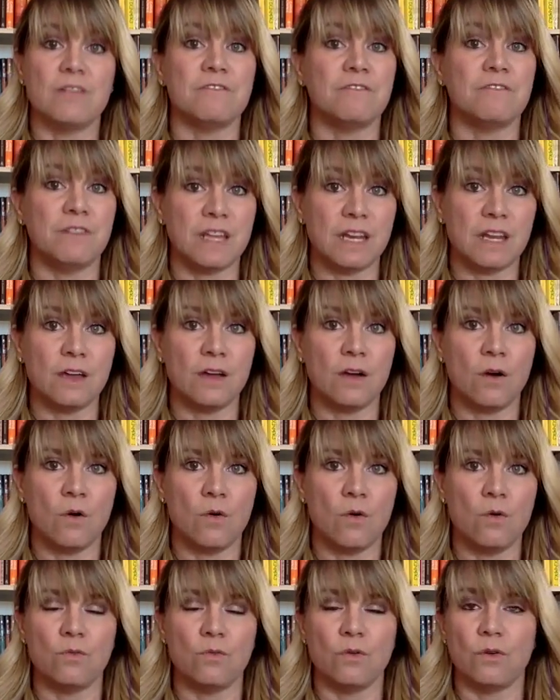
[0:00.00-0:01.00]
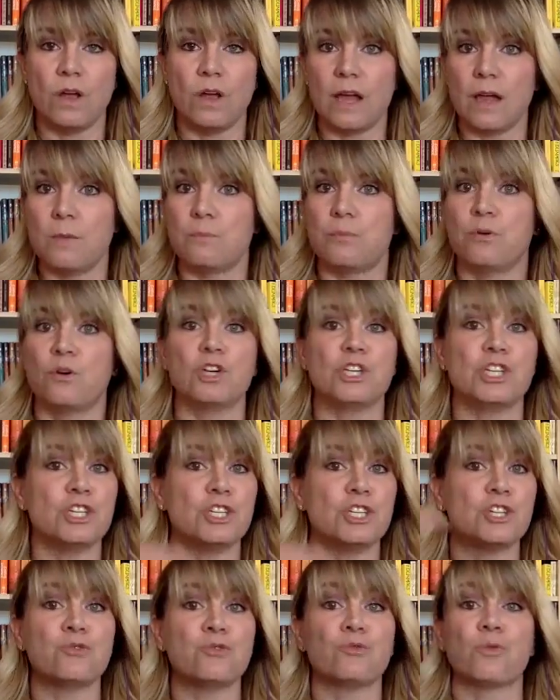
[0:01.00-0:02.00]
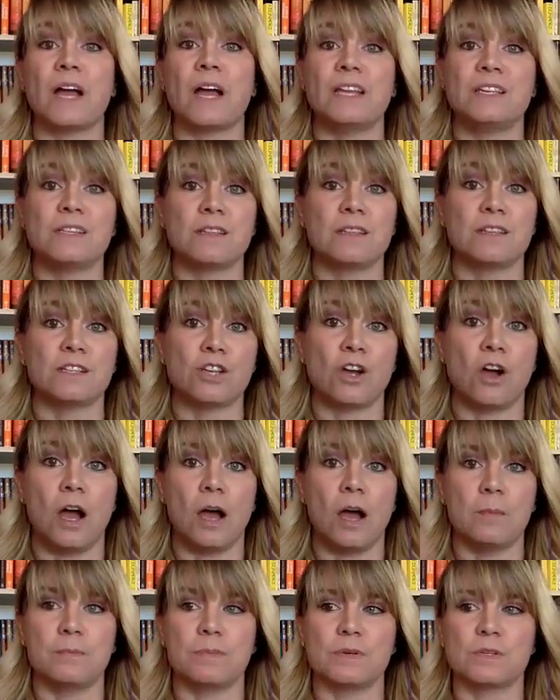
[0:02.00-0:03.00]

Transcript: video pushes you right to the top.